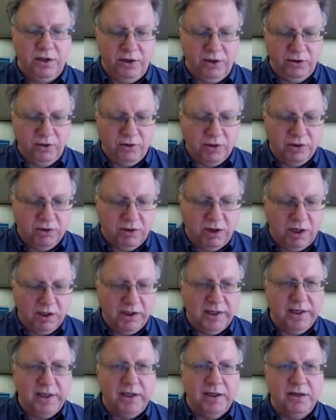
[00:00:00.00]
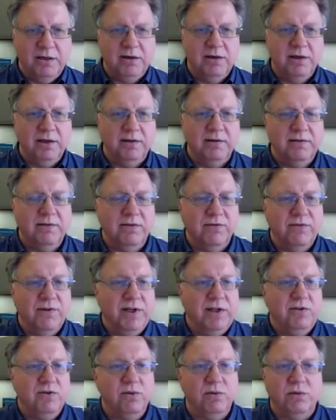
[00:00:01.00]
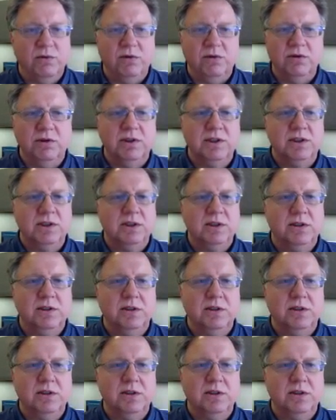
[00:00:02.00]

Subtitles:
you can log in into Vtools.